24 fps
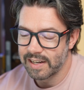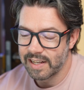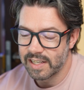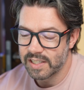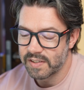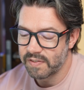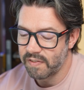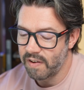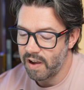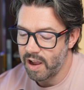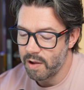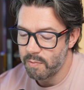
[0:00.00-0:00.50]
and
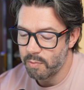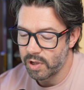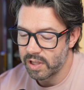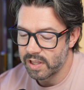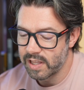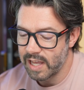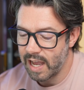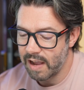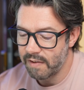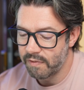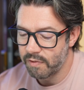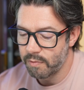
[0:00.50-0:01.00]
that's fine,
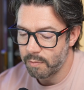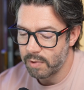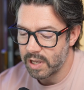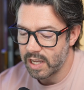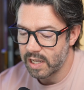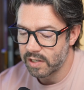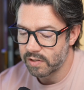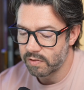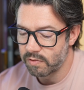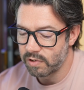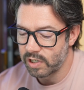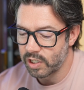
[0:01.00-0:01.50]
but that for me
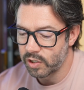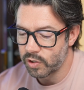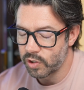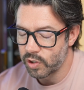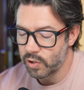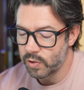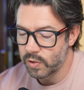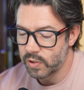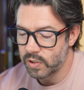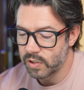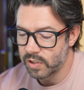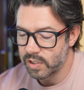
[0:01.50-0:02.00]
has a really good
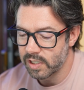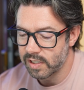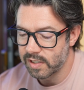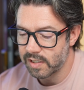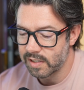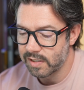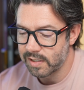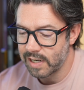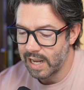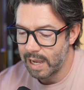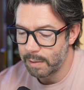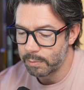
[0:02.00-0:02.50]
use just as
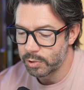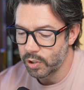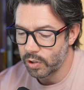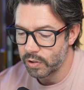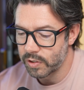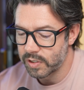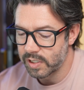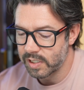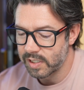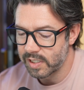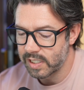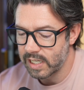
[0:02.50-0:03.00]
a
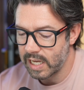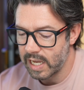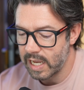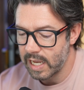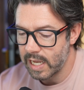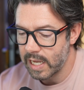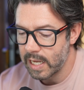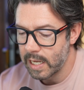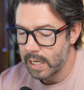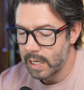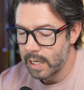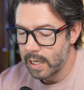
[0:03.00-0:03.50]
snapshot to
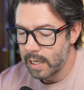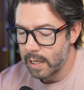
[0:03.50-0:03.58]
see.